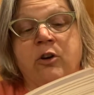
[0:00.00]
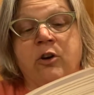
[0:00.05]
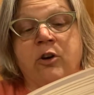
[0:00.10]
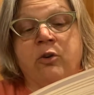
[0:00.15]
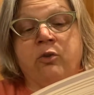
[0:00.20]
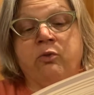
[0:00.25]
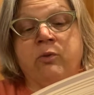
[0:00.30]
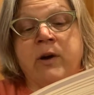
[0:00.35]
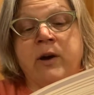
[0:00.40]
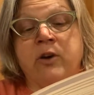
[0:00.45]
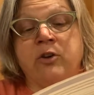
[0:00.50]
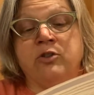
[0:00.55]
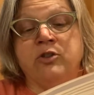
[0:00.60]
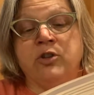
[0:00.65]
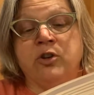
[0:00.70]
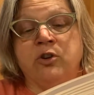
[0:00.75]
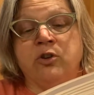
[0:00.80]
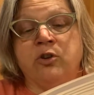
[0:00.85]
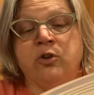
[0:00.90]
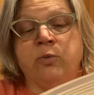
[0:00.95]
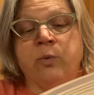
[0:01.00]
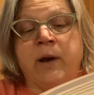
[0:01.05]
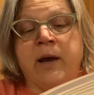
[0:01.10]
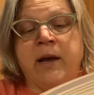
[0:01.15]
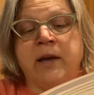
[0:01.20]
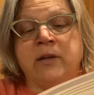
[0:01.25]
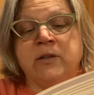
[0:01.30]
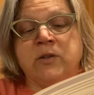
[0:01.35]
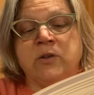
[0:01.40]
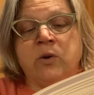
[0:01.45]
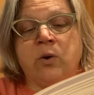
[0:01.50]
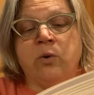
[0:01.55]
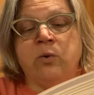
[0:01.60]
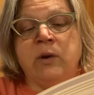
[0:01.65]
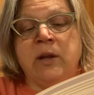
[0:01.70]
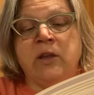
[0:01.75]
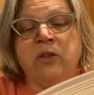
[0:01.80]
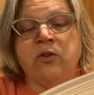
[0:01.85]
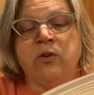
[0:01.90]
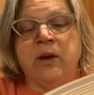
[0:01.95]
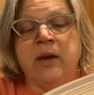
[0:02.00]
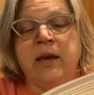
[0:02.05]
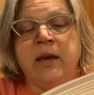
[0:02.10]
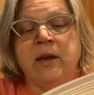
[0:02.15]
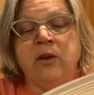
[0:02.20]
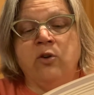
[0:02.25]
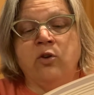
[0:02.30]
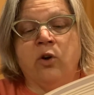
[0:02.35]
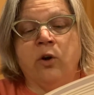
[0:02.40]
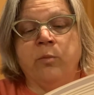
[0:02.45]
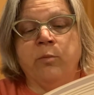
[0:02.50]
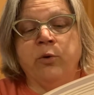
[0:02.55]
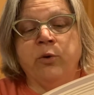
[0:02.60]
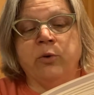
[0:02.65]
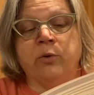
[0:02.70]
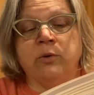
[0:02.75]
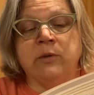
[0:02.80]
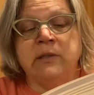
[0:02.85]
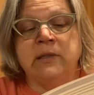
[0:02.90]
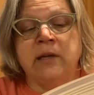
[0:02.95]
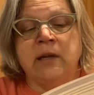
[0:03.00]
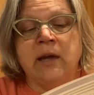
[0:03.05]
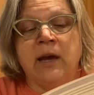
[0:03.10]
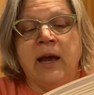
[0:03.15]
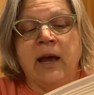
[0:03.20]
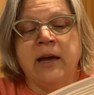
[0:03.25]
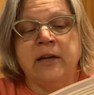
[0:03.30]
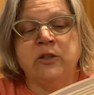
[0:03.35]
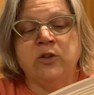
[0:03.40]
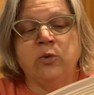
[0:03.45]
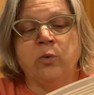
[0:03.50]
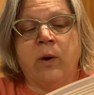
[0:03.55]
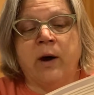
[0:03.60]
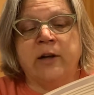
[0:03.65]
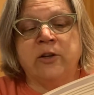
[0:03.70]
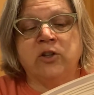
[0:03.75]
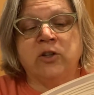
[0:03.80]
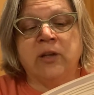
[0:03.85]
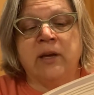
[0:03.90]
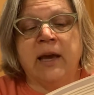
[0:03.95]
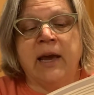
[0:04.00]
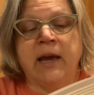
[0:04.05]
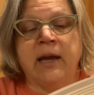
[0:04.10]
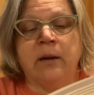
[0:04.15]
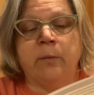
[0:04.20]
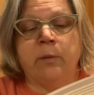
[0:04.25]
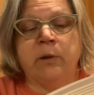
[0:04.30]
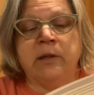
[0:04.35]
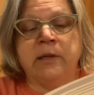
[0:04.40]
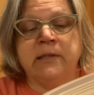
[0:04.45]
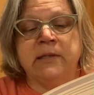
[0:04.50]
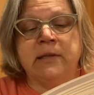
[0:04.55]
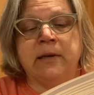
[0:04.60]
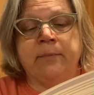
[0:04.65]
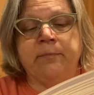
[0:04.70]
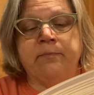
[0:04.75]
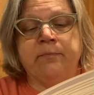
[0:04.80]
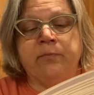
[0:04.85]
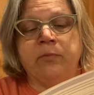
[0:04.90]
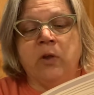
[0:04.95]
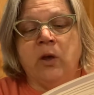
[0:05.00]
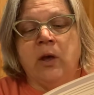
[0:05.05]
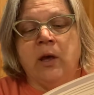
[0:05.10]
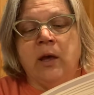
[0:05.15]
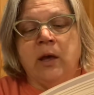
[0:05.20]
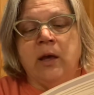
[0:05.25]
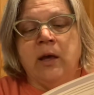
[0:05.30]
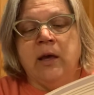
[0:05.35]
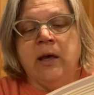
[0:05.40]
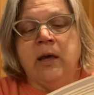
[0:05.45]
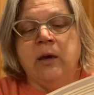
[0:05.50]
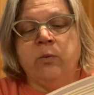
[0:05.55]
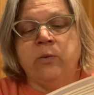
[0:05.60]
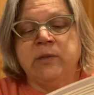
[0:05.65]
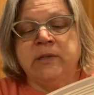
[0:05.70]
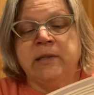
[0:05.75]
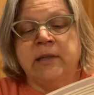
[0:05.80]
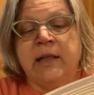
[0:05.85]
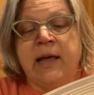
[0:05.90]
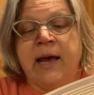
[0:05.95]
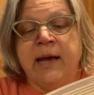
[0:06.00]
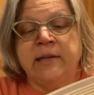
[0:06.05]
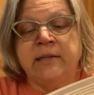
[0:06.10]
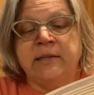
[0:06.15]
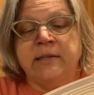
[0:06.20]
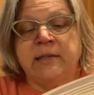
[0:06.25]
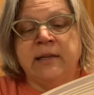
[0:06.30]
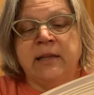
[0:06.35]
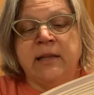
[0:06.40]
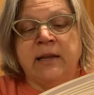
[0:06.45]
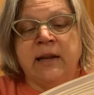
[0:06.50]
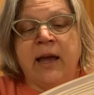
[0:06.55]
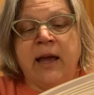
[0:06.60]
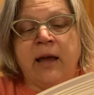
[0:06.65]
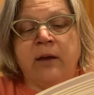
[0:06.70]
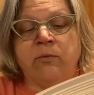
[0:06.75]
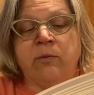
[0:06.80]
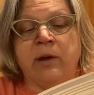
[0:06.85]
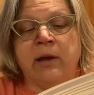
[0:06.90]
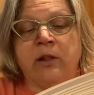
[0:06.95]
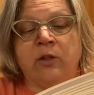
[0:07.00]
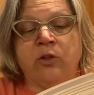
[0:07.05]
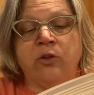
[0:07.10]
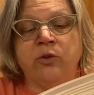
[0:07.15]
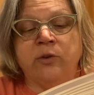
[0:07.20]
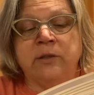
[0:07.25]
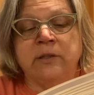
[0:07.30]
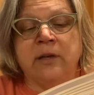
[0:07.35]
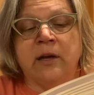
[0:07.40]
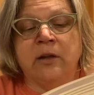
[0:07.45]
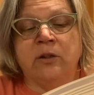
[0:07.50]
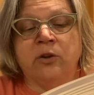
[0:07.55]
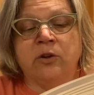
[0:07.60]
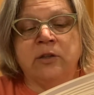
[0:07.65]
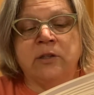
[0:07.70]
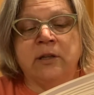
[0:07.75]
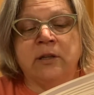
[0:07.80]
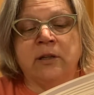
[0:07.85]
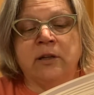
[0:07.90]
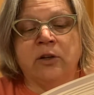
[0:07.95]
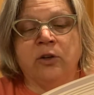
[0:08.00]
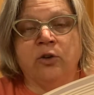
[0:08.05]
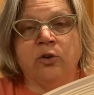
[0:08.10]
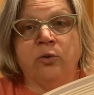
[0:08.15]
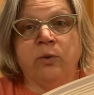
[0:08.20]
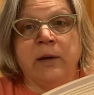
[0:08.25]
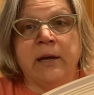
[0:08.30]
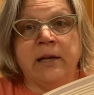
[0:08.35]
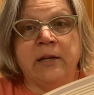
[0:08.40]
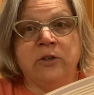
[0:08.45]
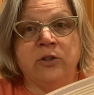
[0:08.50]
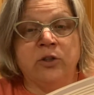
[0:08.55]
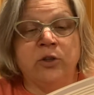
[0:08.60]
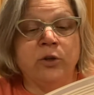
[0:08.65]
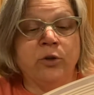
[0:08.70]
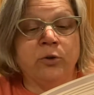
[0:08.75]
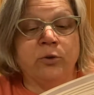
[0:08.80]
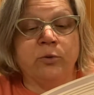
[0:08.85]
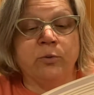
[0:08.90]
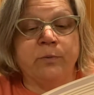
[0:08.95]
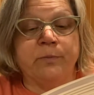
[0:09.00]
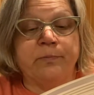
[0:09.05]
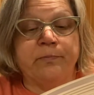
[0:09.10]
Gregor turned away, so neither he nor Boots had to watch the cannibalism. He was glad to see that Henry and Luxa looked a little green, too.